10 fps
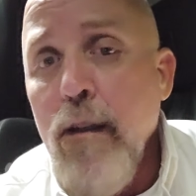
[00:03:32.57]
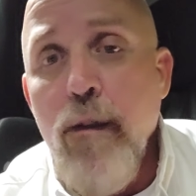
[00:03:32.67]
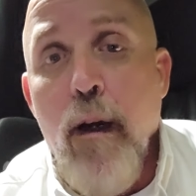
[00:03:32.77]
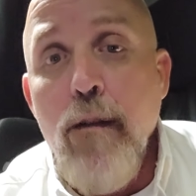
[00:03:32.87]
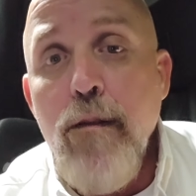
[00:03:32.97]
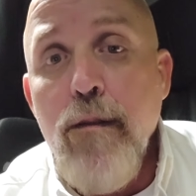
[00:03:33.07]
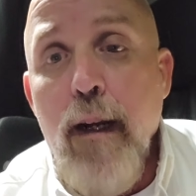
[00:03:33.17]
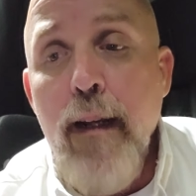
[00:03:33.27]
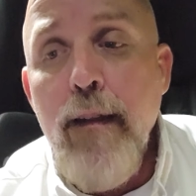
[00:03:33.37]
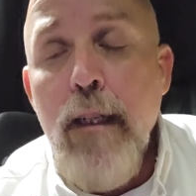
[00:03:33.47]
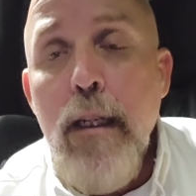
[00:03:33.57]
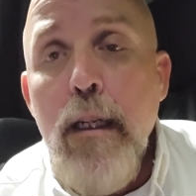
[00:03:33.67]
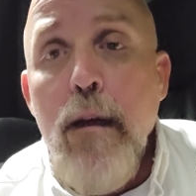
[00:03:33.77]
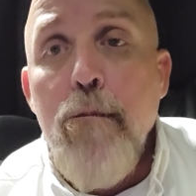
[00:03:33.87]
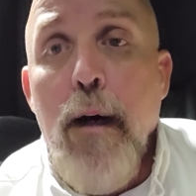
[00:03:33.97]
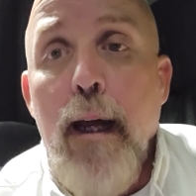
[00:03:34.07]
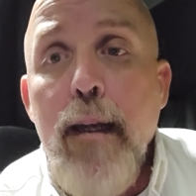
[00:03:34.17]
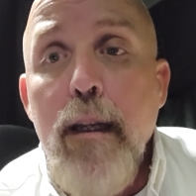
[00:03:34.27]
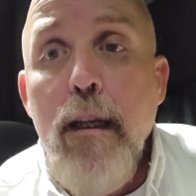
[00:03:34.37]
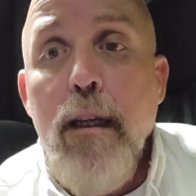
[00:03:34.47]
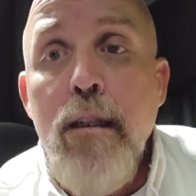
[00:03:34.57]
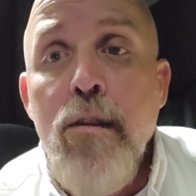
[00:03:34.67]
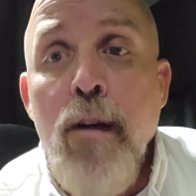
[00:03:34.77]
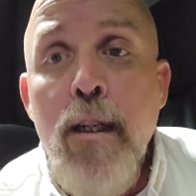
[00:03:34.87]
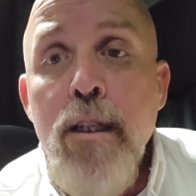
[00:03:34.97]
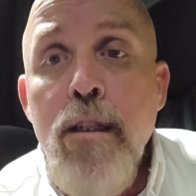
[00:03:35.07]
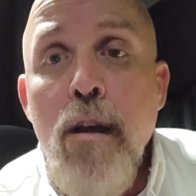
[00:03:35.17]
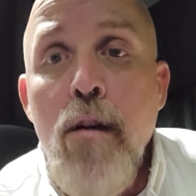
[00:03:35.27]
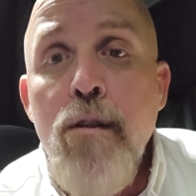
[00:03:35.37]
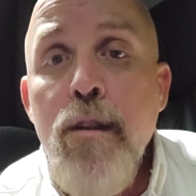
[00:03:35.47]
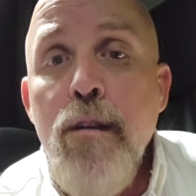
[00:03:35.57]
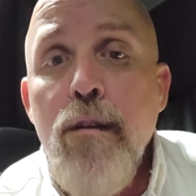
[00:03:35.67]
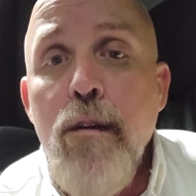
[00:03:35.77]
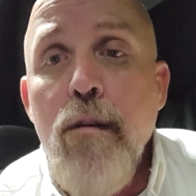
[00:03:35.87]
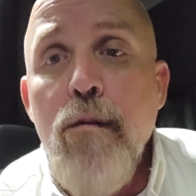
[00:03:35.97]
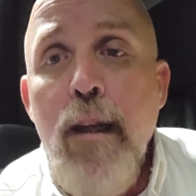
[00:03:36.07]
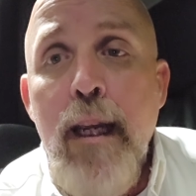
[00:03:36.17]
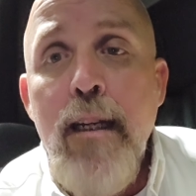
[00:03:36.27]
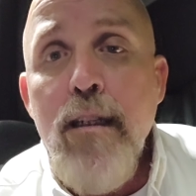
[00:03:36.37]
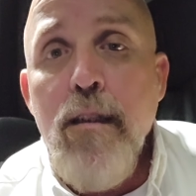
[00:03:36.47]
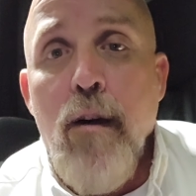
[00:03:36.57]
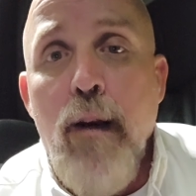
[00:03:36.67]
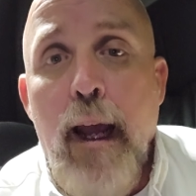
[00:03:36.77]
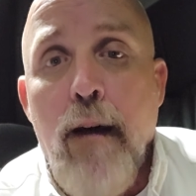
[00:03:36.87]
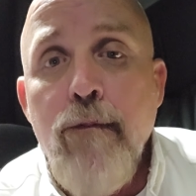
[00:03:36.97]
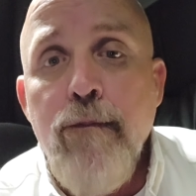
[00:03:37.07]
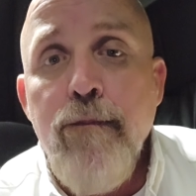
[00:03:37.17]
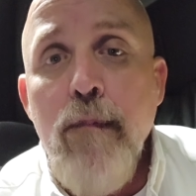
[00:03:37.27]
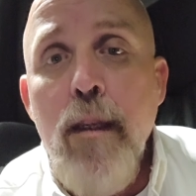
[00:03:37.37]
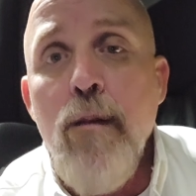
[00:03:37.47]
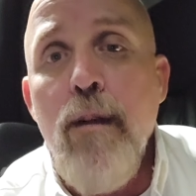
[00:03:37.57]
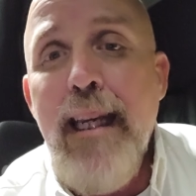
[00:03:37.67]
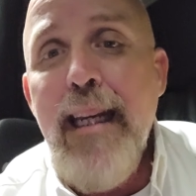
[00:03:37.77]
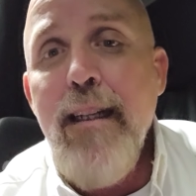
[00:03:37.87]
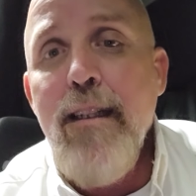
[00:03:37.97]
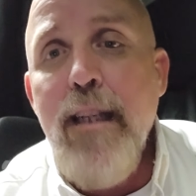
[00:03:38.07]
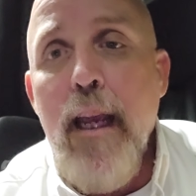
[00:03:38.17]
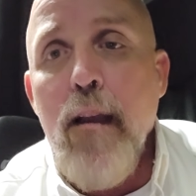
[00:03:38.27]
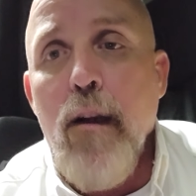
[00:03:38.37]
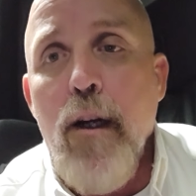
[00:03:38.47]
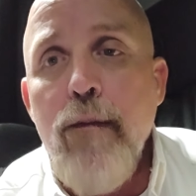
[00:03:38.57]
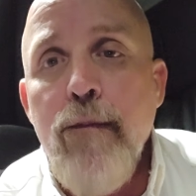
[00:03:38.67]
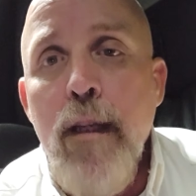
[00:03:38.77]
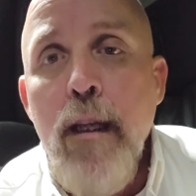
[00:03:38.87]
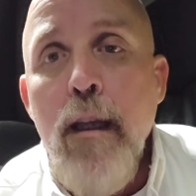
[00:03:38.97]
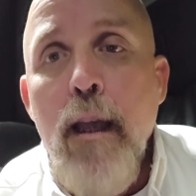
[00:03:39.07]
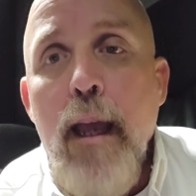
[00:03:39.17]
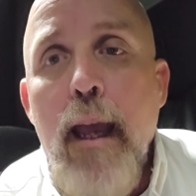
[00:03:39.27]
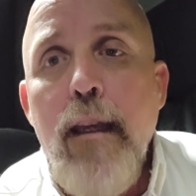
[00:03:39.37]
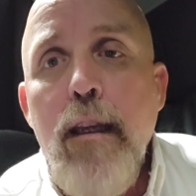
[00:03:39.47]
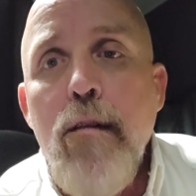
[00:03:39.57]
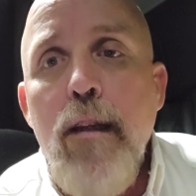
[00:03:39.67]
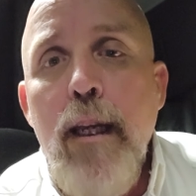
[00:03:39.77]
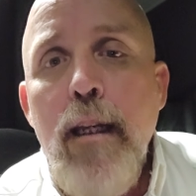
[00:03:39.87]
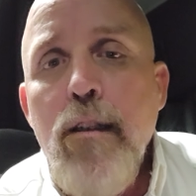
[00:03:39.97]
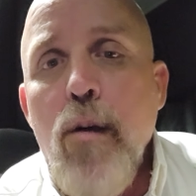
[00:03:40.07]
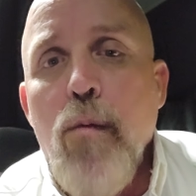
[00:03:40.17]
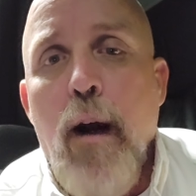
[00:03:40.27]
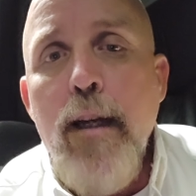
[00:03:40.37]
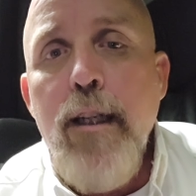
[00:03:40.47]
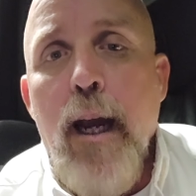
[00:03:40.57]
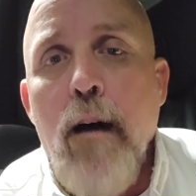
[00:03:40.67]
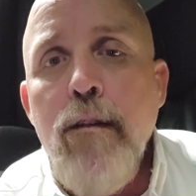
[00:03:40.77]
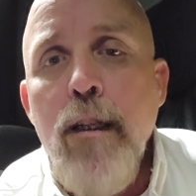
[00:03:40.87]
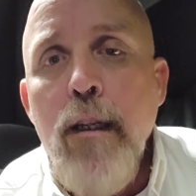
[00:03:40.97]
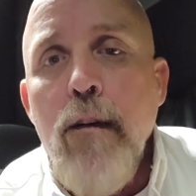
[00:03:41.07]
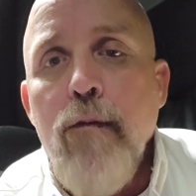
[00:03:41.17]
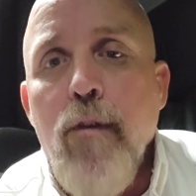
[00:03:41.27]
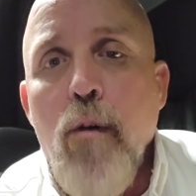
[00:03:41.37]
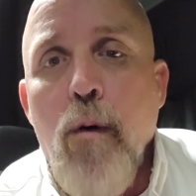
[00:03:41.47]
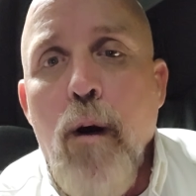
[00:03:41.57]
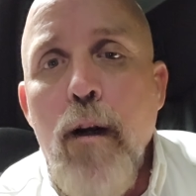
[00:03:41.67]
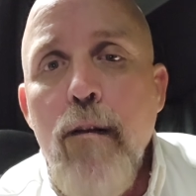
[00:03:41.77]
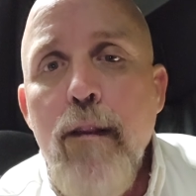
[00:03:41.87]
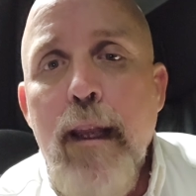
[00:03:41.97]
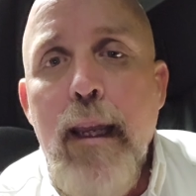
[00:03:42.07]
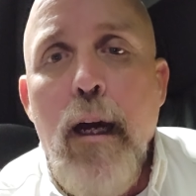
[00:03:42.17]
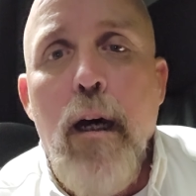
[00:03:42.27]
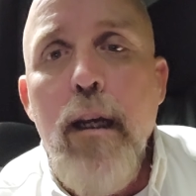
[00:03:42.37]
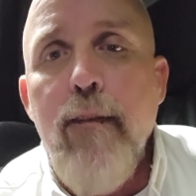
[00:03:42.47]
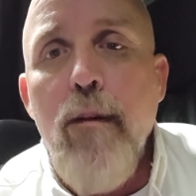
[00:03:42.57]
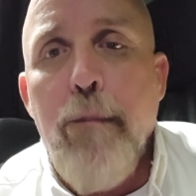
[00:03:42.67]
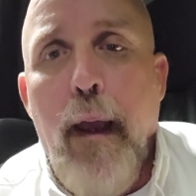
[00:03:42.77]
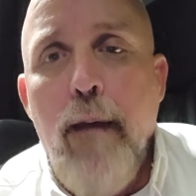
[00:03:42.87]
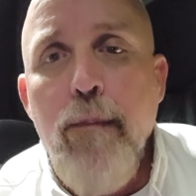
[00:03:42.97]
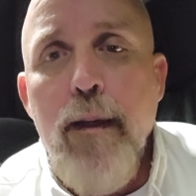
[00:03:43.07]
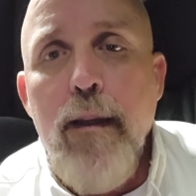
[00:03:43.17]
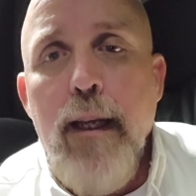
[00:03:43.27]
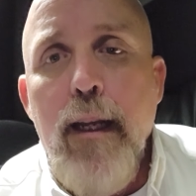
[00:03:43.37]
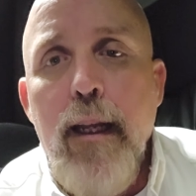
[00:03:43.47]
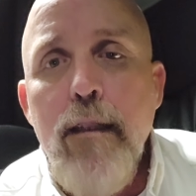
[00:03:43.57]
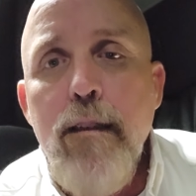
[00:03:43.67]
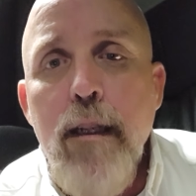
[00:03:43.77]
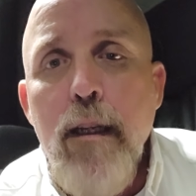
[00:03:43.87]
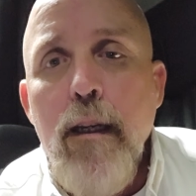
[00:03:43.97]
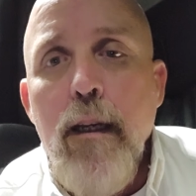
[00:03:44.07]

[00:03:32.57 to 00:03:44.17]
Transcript: Who knows, right? But construction zones, you need to slow down, you need to stay alert, and you need to watch out for the uneven pavement that is